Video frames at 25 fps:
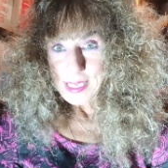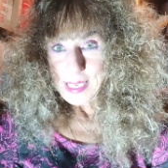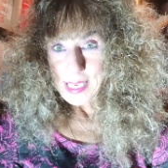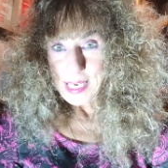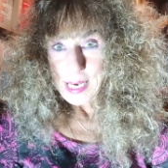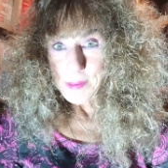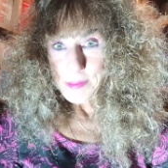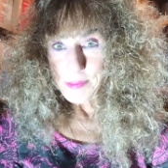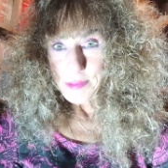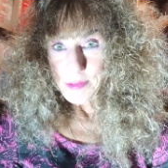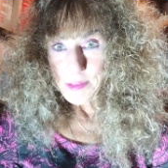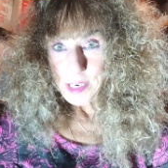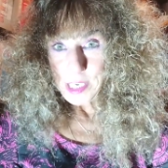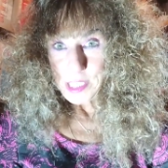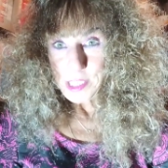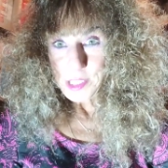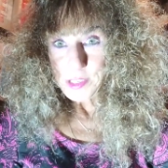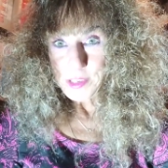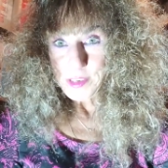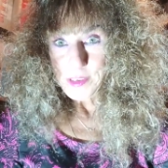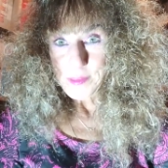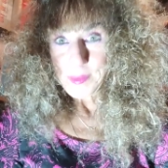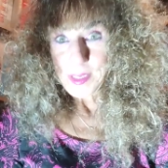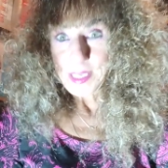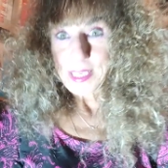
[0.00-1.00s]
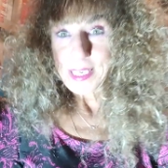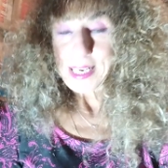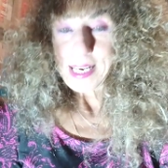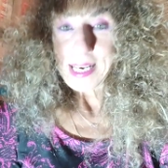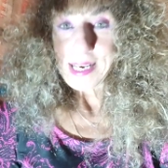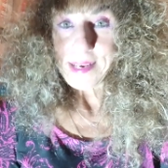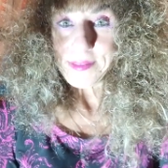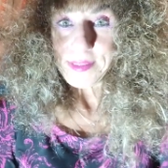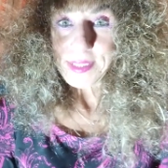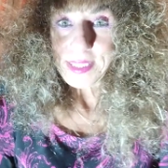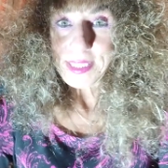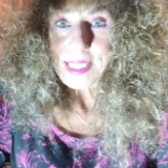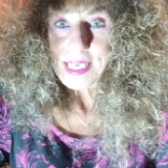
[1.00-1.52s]
kept pressuring me to
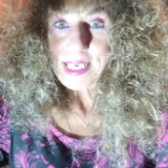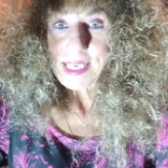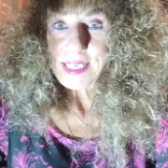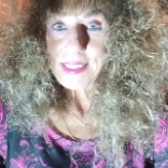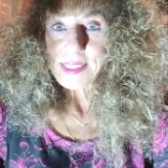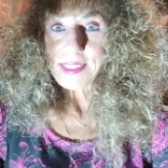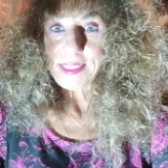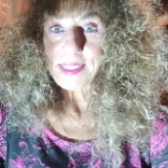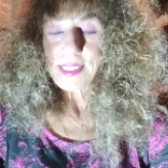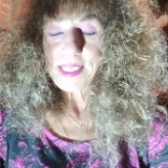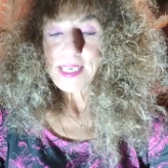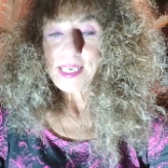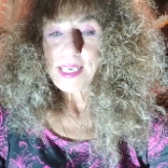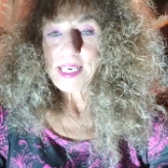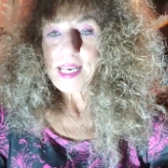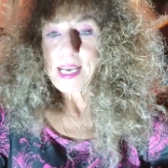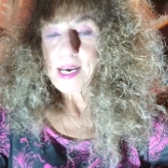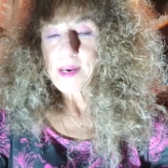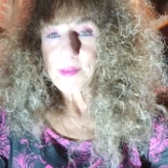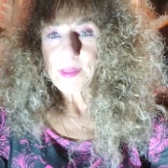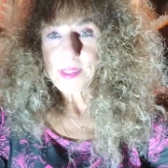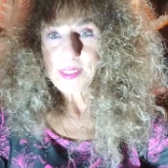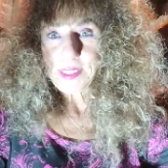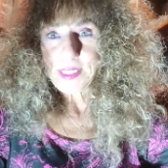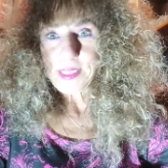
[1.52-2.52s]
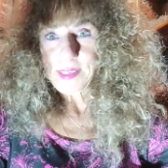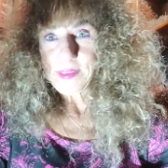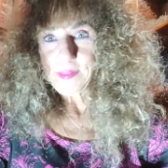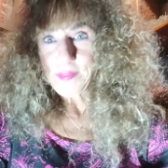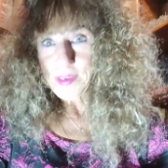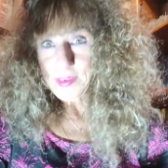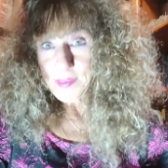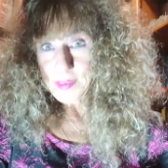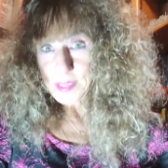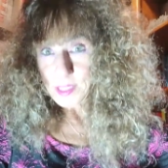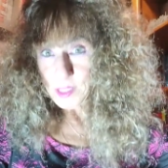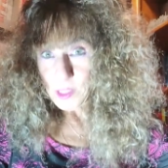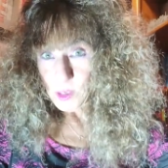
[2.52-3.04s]
have sex, and I was in a
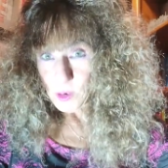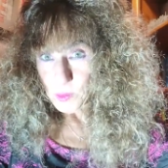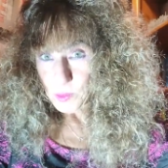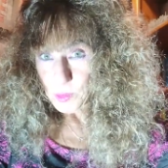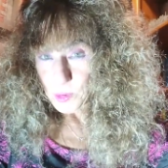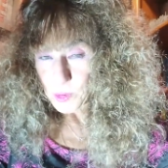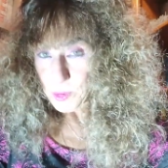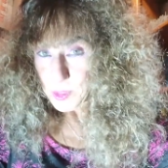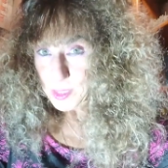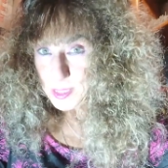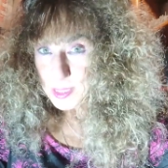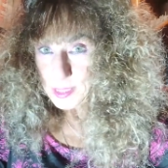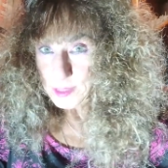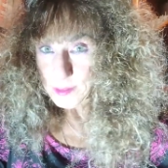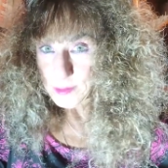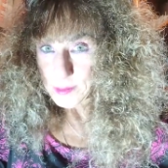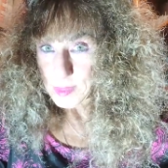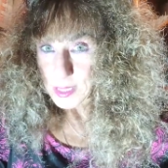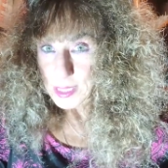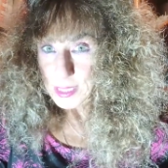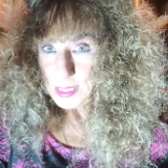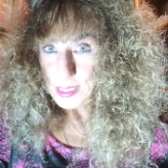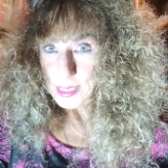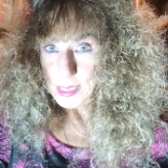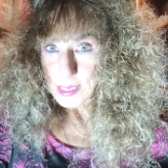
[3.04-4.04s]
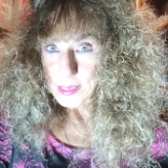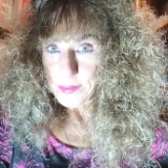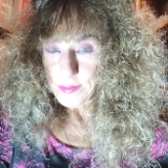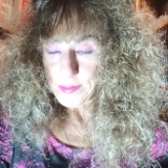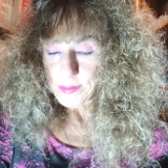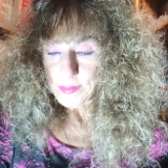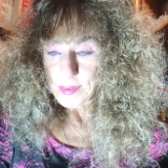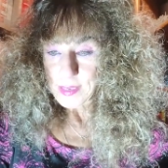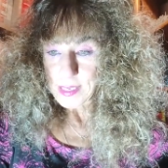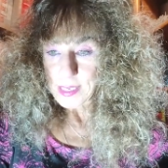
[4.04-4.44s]
very low point of my life.